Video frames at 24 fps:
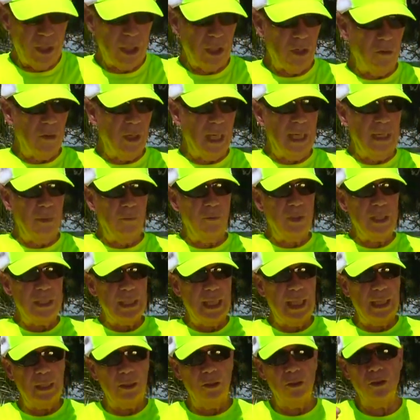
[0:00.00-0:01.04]
we go out, we
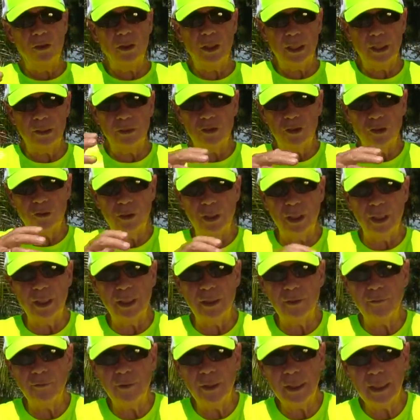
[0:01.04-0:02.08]
take a look, and sure
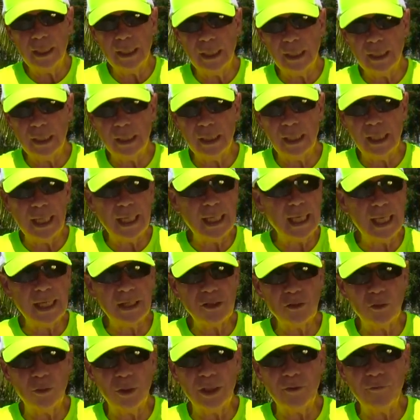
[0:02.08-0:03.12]
enough, the lake
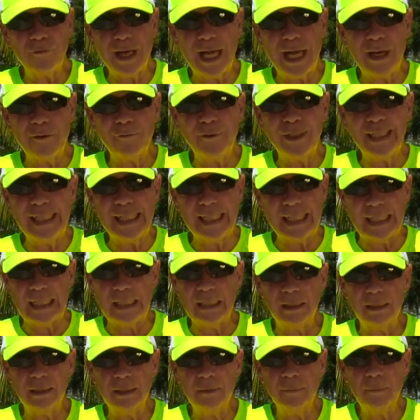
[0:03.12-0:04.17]
has 25 feet in it.